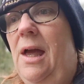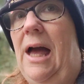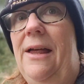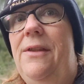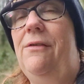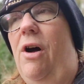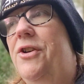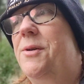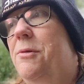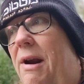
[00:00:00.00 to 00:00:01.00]
And there
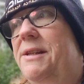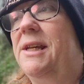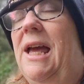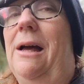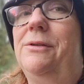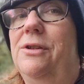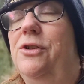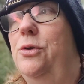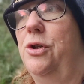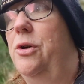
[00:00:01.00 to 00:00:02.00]
are some great accountants
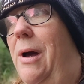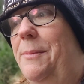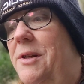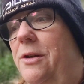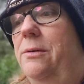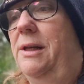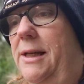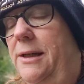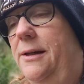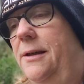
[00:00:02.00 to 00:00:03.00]
who do, absolutely.